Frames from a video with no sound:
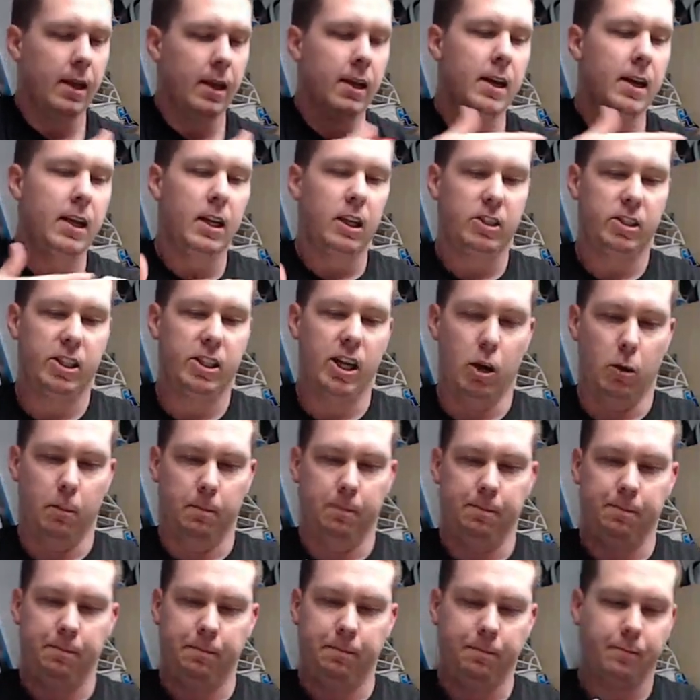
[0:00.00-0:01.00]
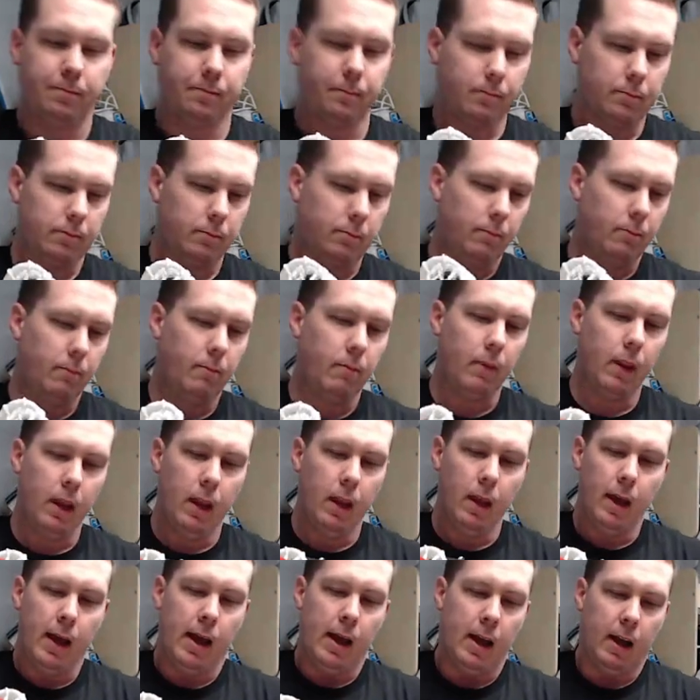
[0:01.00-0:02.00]
So
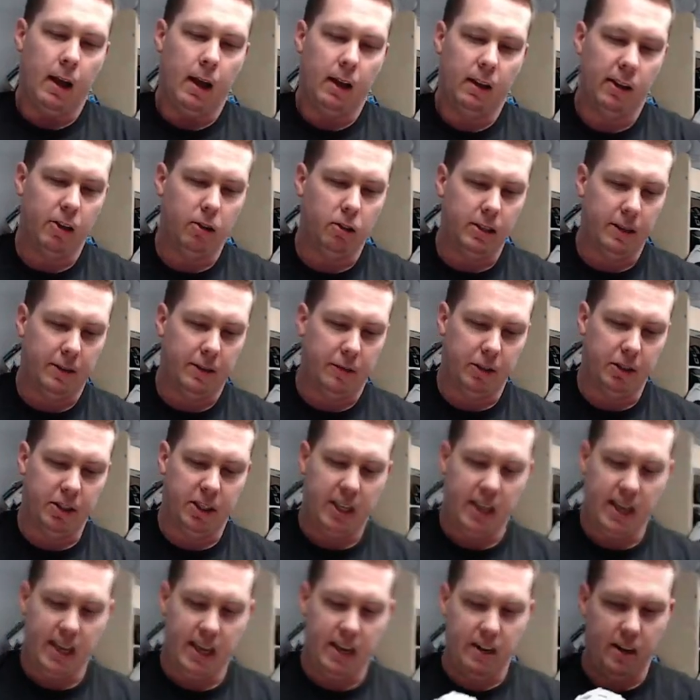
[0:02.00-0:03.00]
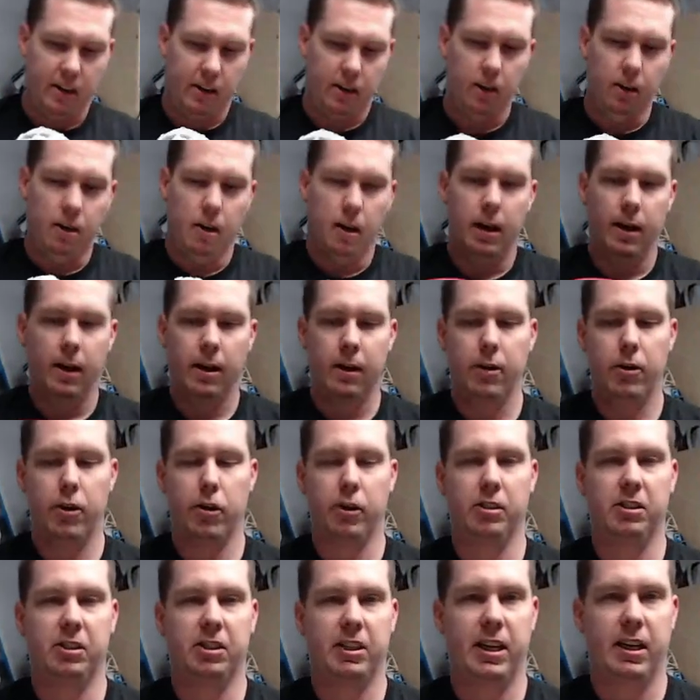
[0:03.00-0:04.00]
a little difference here. You can
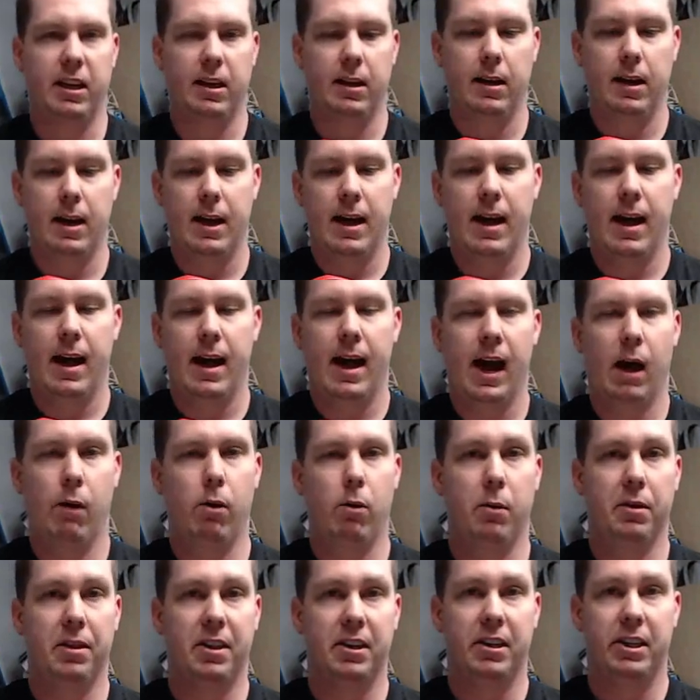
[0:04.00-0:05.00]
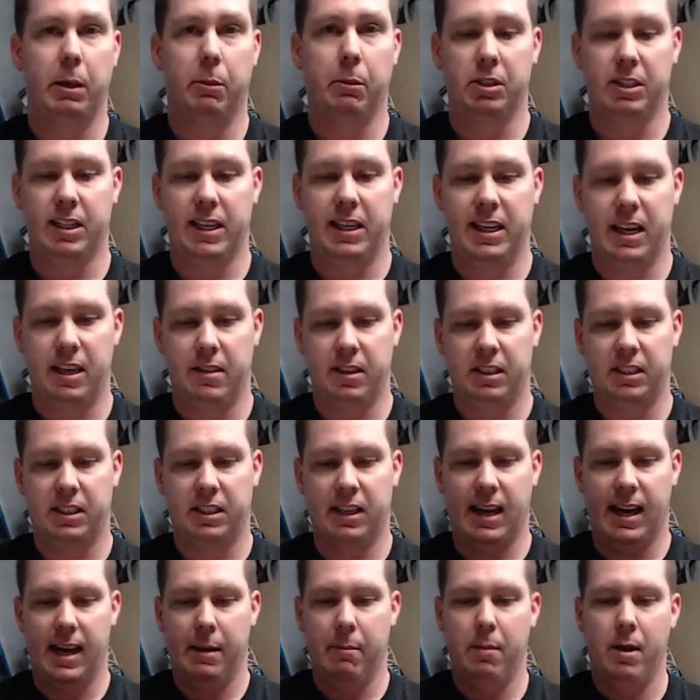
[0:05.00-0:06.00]
see I went with the double T this
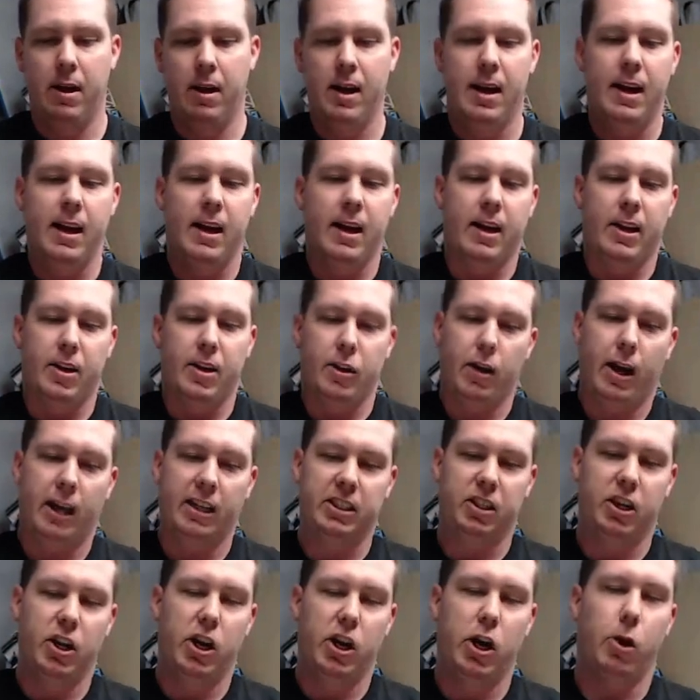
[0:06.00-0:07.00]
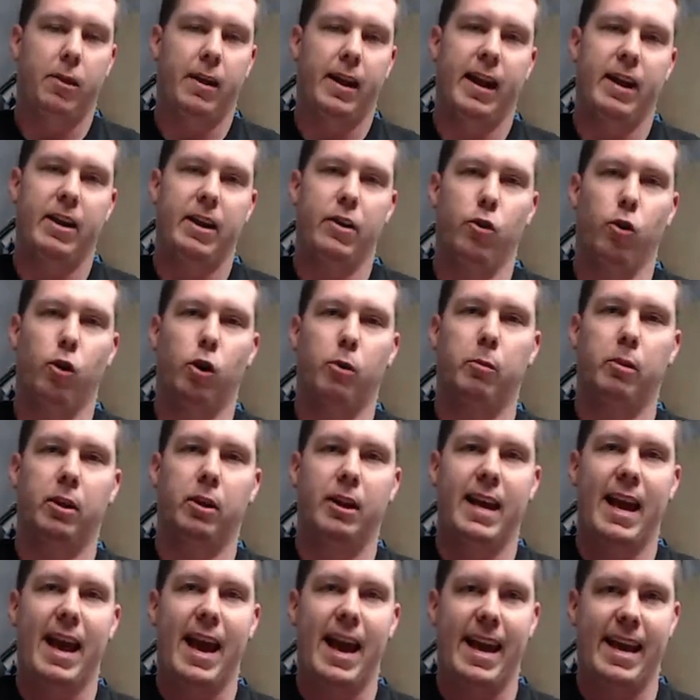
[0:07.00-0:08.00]
time you guys know that I normally
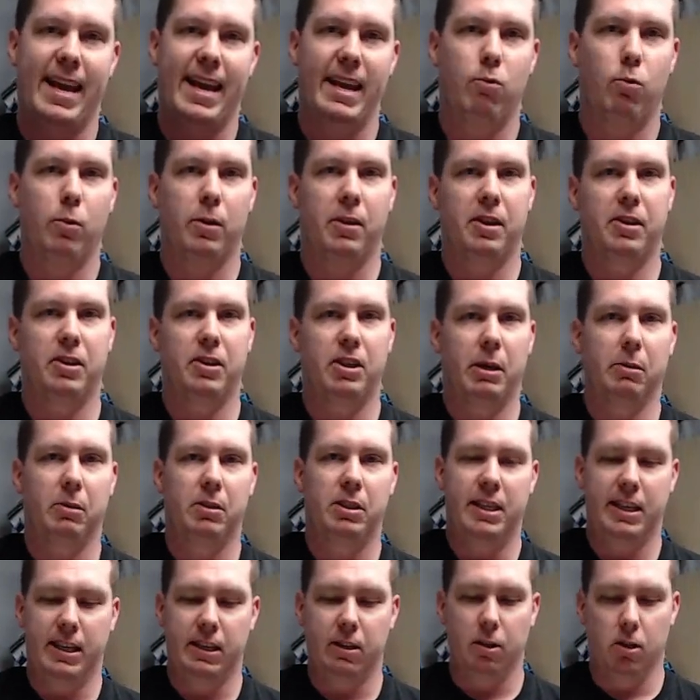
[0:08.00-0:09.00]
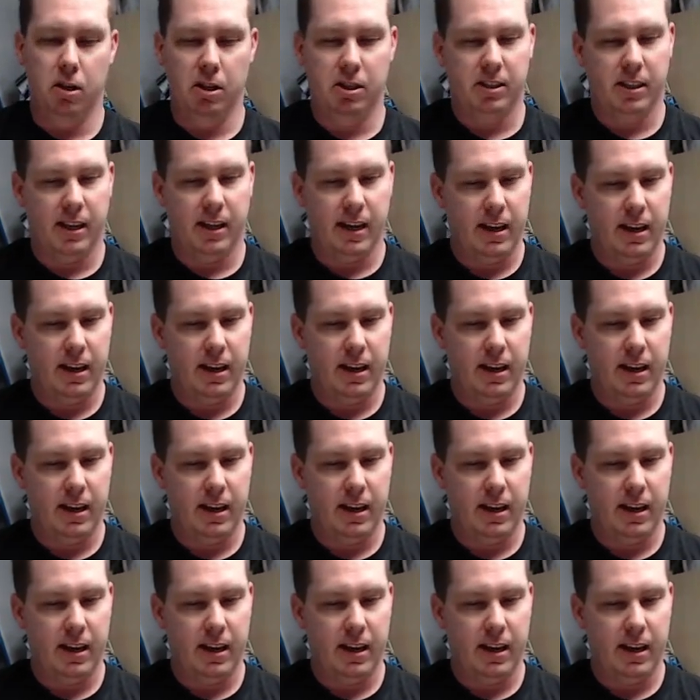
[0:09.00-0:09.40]
hate what the double T looks like,